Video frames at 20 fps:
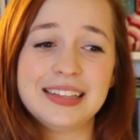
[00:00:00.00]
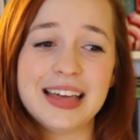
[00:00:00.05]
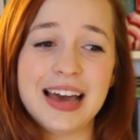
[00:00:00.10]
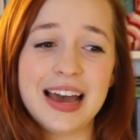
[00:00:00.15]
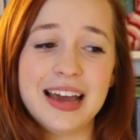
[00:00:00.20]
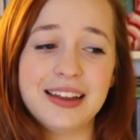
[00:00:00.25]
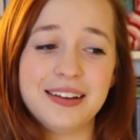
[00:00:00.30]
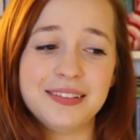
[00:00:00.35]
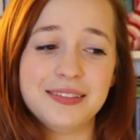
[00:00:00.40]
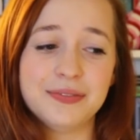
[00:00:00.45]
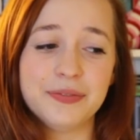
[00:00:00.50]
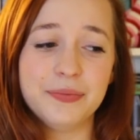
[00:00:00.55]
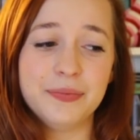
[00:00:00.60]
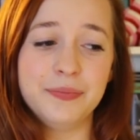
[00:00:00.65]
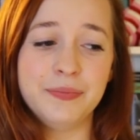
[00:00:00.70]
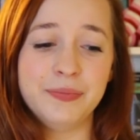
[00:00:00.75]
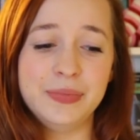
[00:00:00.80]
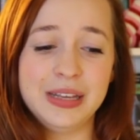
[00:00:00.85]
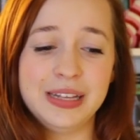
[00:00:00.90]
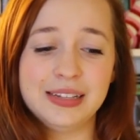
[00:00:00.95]
that
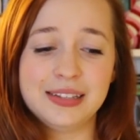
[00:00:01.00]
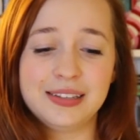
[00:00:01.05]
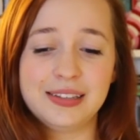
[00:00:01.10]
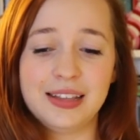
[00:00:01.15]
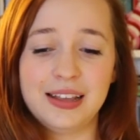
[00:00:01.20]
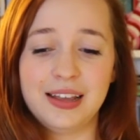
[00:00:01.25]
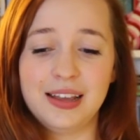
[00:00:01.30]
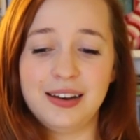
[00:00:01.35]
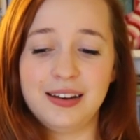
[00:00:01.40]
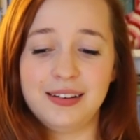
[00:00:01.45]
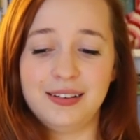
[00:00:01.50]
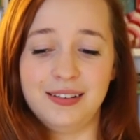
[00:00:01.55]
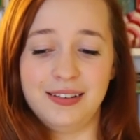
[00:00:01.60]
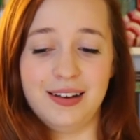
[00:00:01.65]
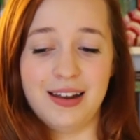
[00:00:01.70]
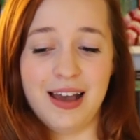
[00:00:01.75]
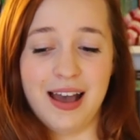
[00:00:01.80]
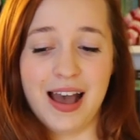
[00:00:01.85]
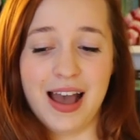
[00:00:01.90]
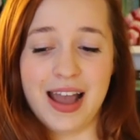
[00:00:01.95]
means that
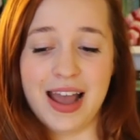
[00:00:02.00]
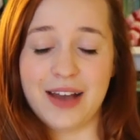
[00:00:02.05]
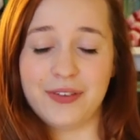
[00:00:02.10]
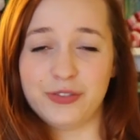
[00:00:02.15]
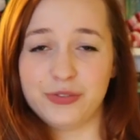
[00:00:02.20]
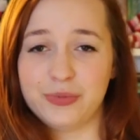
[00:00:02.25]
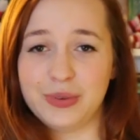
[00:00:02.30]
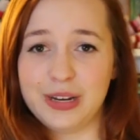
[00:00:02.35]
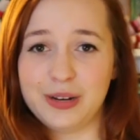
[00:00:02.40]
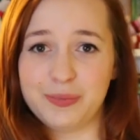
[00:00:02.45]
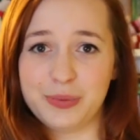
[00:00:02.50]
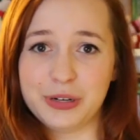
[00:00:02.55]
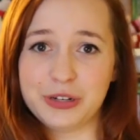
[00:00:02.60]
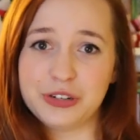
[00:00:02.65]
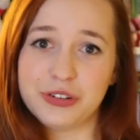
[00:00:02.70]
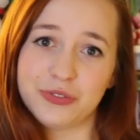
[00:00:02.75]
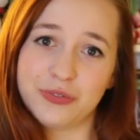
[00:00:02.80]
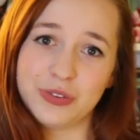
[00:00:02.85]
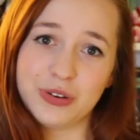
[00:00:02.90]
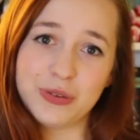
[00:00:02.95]
I have to read a
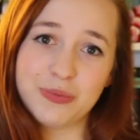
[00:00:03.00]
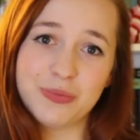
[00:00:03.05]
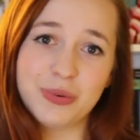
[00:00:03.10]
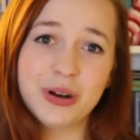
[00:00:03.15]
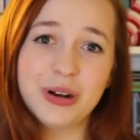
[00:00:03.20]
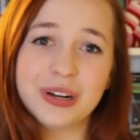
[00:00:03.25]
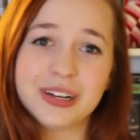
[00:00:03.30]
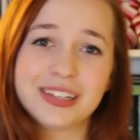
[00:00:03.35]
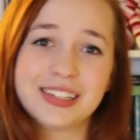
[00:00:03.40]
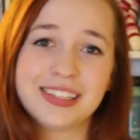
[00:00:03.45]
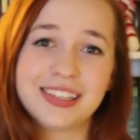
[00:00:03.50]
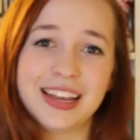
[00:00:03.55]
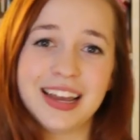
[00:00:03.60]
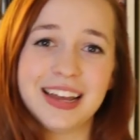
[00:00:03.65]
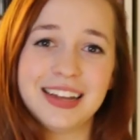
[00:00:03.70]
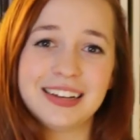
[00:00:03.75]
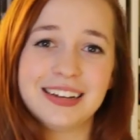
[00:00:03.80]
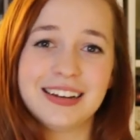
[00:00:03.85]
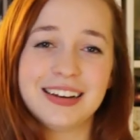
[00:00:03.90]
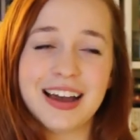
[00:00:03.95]
bunch of new books,
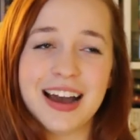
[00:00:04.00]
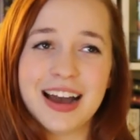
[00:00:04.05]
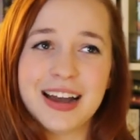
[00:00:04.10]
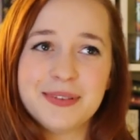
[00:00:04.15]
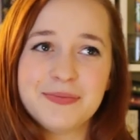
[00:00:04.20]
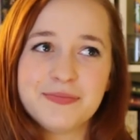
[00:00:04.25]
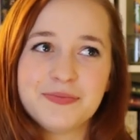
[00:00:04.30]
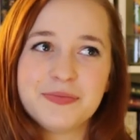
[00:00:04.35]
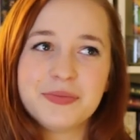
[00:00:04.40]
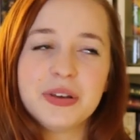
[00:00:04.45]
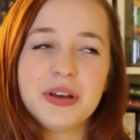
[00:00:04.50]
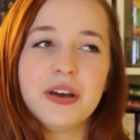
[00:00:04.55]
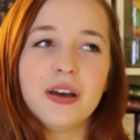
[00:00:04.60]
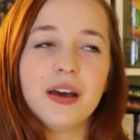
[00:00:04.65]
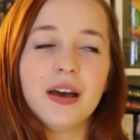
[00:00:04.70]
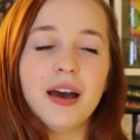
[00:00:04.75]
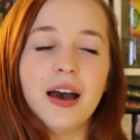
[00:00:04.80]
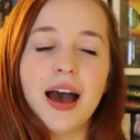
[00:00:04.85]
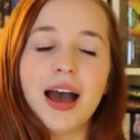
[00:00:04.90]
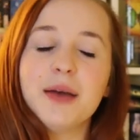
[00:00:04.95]
and I'm
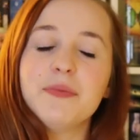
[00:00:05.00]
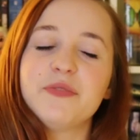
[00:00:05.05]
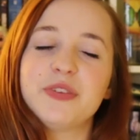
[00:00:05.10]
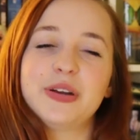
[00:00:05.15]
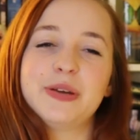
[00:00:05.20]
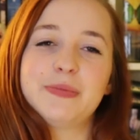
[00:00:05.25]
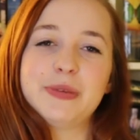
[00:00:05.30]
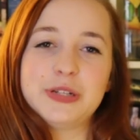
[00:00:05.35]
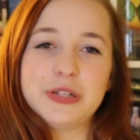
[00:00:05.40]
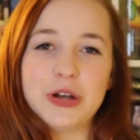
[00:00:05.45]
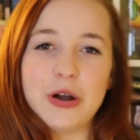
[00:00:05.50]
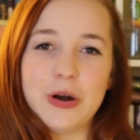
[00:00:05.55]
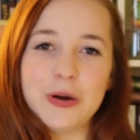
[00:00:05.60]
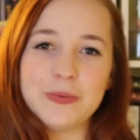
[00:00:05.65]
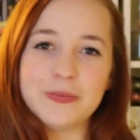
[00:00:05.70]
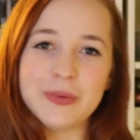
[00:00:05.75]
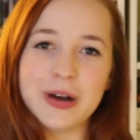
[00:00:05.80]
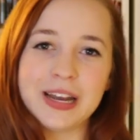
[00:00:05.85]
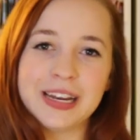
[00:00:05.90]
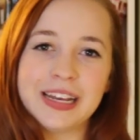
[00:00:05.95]
very much a
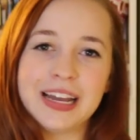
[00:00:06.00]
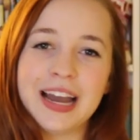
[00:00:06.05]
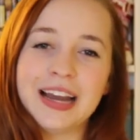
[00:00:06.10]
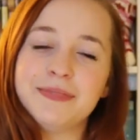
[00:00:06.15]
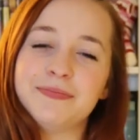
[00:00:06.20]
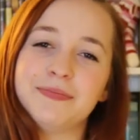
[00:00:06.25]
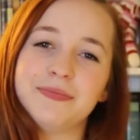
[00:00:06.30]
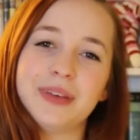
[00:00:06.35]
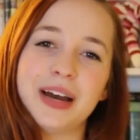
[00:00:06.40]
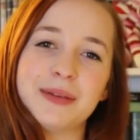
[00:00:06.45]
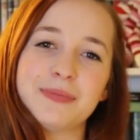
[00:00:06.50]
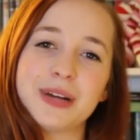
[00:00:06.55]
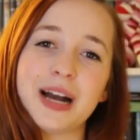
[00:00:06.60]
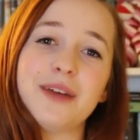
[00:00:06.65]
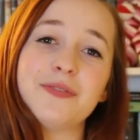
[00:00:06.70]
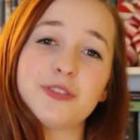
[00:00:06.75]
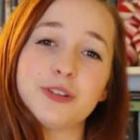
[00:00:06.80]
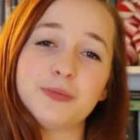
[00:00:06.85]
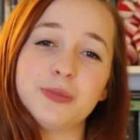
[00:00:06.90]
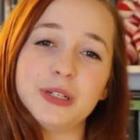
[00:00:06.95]
homebody. I'm
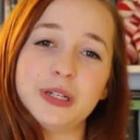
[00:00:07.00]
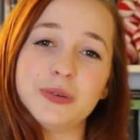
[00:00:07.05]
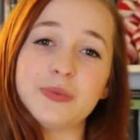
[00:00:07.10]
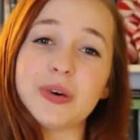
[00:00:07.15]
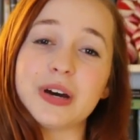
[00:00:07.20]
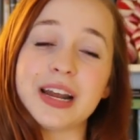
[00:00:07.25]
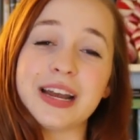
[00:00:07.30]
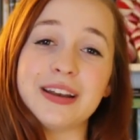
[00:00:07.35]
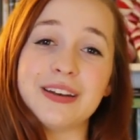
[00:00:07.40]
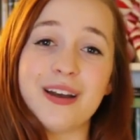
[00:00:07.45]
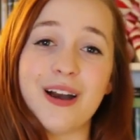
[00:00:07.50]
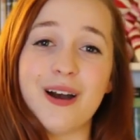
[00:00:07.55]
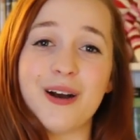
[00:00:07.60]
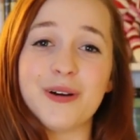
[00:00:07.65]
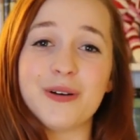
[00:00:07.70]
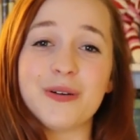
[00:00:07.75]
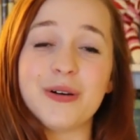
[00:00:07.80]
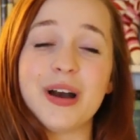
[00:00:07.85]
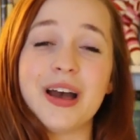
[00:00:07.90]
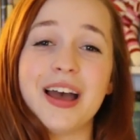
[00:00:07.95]
comfortable in what I
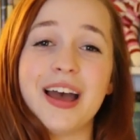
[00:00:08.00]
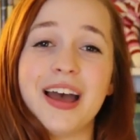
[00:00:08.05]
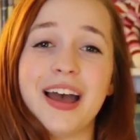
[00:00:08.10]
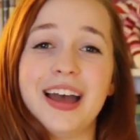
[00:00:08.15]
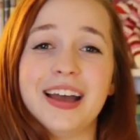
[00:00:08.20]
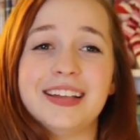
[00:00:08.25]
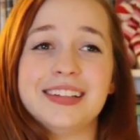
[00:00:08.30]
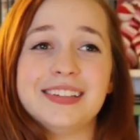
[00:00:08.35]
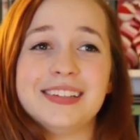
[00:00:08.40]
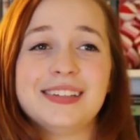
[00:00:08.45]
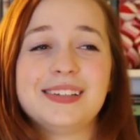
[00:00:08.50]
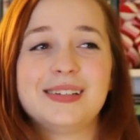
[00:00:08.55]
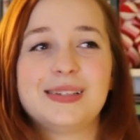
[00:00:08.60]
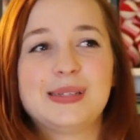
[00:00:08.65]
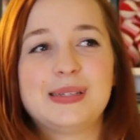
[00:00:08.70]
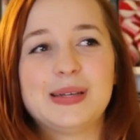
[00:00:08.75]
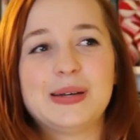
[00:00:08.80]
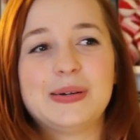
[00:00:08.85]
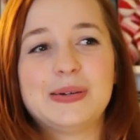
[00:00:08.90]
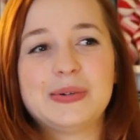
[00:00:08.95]
know, and
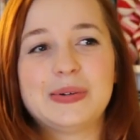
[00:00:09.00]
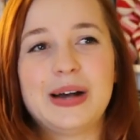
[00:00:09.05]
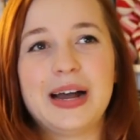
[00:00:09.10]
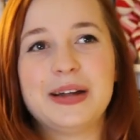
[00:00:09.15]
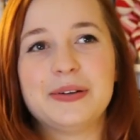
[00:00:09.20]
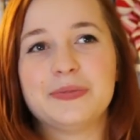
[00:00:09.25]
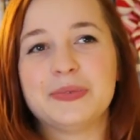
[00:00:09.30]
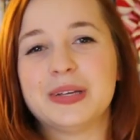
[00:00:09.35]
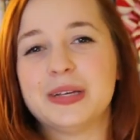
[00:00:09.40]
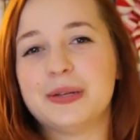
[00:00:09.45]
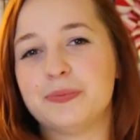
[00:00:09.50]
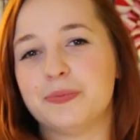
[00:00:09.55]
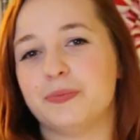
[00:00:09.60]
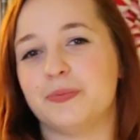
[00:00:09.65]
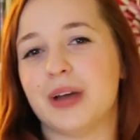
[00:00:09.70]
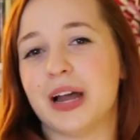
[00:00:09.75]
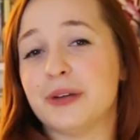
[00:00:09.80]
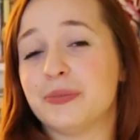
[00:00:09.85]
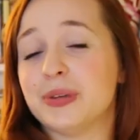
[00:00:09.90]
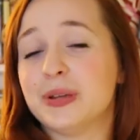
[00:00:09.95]
so I
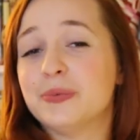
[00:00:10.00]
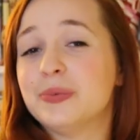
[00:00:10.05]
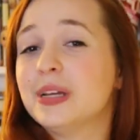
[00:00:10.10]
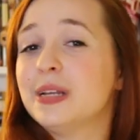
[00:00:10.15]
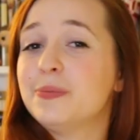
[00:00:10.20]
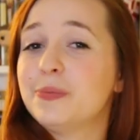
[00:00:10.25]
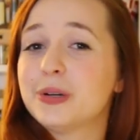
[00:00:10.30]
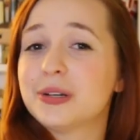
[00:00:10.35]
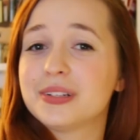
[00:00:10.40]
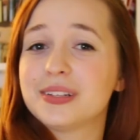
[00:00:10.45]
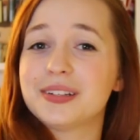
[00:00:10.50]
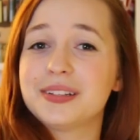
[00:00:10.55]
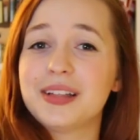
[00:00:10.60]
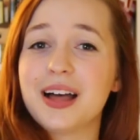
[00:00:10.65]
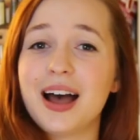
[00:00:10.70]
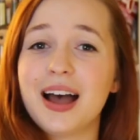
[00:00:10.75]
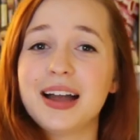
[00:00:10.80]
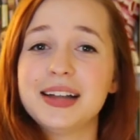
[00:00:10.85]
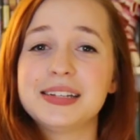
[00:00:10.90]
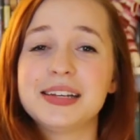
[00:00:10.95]
reread books a
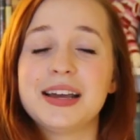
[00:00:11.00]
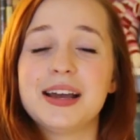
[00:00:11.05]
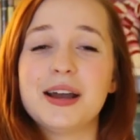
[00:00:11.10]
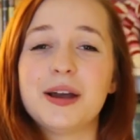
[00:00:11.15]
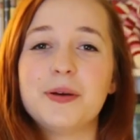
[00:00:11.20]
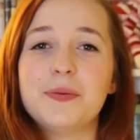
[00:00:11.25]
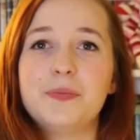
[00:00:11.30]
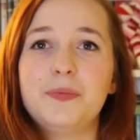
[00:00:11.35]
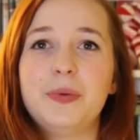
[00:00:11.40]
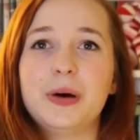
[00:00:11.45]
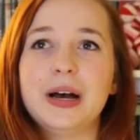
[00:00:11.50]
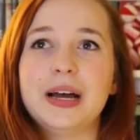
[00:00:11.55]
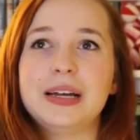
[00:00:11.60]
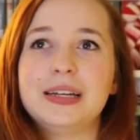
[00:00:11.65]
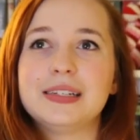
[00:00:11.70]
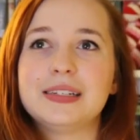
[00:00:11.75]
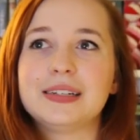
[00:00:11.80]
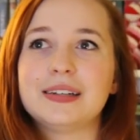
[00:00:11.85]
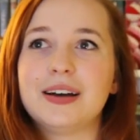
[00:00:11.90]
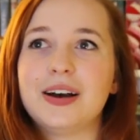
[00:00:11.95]
lot,
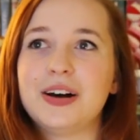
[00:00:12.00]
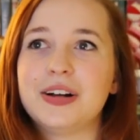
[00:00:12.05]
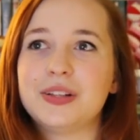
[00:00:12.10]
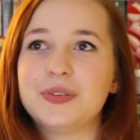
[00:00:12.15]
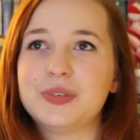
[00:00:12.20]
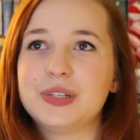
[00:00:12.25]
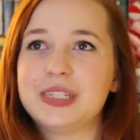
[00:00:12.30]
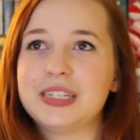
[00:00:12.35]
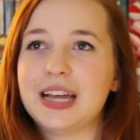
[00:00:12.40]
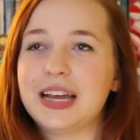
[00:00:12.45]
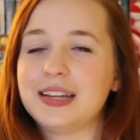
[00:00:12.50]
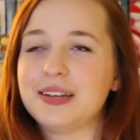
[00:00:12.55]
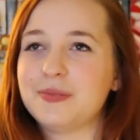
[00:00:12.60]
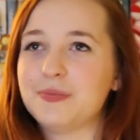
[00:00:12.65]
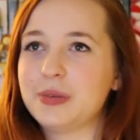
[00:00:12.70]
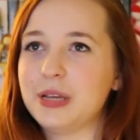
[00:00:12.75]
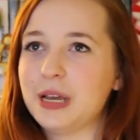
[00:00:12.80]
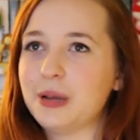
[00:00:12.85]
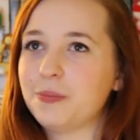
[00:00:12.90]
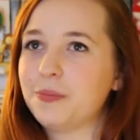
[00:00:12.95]
but all of a sudden
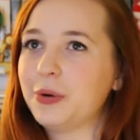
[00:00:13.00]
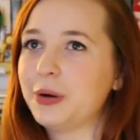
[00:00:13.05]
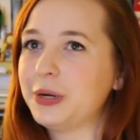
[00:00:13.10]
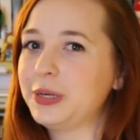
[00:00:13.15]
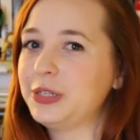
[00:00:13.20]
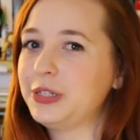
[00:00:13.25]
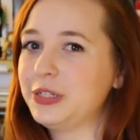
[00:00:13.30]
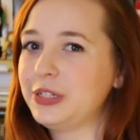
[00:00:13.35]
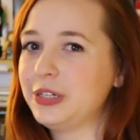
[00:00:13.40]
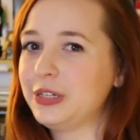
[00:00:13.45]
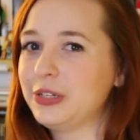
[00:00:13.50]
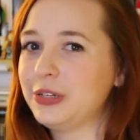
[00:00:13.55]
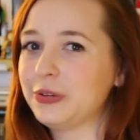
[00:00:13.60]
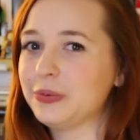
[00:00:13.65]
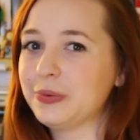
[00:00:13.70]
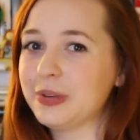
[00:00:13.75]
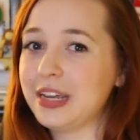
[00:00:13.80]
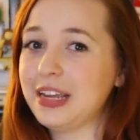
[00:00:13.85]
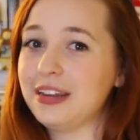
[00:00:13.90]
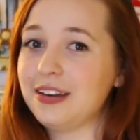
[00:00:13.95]
being pushed to
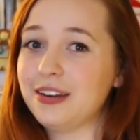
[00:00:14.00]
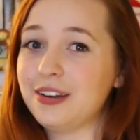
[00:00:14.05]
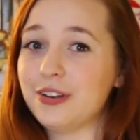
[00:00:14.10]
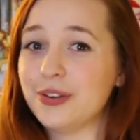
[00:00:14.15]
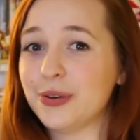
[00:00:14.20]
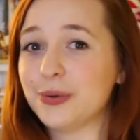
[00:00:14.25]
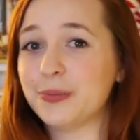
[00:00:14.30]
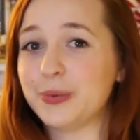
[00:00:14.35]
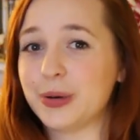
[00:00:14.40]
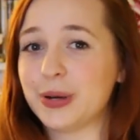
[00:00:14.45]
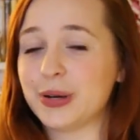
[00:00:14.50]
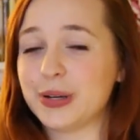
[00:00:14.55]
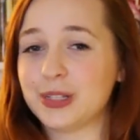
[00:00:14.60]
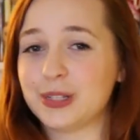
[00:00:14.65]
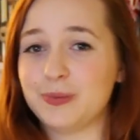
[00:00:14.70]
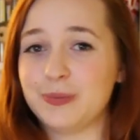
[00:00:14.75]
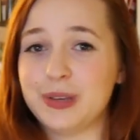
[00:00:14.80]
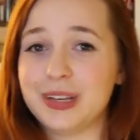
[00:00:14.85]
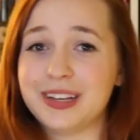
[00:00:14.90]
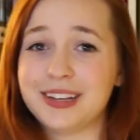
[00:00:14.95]
read new
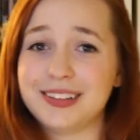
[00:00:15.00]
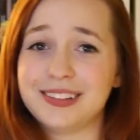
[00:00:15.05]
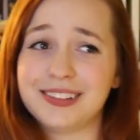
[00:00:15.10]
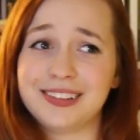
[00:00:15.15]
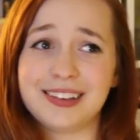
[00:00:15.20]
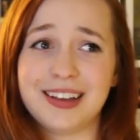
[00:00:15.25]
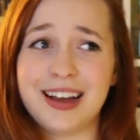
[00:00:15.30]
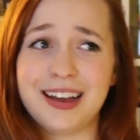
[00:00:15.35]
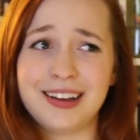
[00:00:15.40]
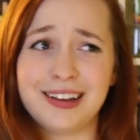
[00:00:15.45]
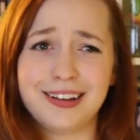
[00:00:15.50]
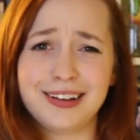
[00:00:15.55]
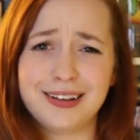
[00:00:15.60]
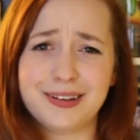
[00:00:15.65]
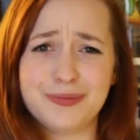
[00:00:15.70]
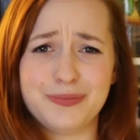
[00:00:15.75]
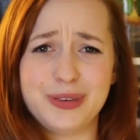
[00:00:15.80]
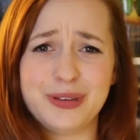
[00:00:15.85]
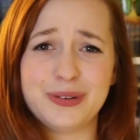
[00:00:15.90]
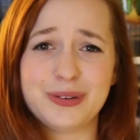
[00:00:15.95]
books because a
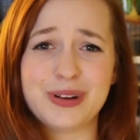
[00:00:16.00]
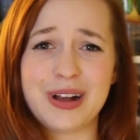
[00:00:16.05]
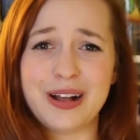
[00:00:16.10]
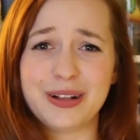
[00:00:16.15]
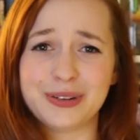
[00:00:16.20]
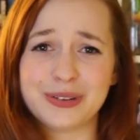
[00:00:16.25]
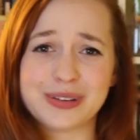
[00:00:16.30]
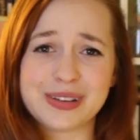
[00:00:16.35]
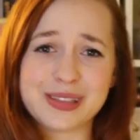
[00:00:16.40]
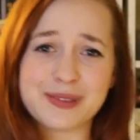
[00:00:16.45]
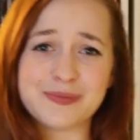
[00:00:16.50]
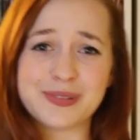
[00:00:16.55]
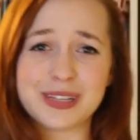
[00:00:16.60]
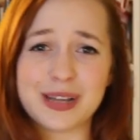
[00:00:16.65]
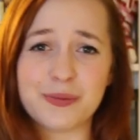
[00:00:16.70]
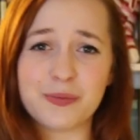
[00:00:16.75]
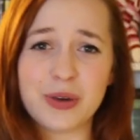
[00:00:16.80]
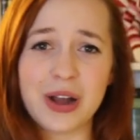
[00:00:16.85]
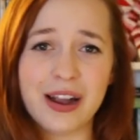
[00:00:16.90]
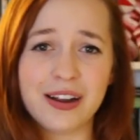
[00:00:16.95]
computer algorithm
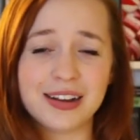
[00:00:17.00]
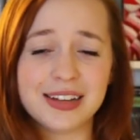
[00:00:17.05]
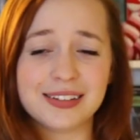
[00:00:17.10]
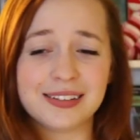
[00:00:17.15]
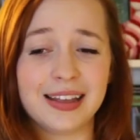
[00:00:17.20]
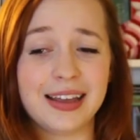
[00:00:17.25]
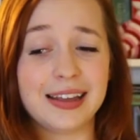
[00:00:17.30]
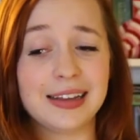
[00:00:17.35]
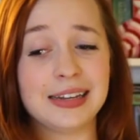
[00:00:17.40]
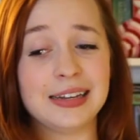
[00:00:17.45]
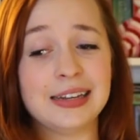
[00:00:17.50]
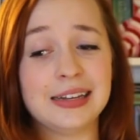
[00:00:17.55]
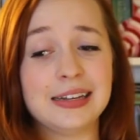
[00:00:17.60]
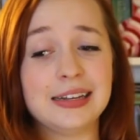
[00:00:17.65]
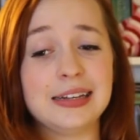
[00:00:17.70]
somewhere is like,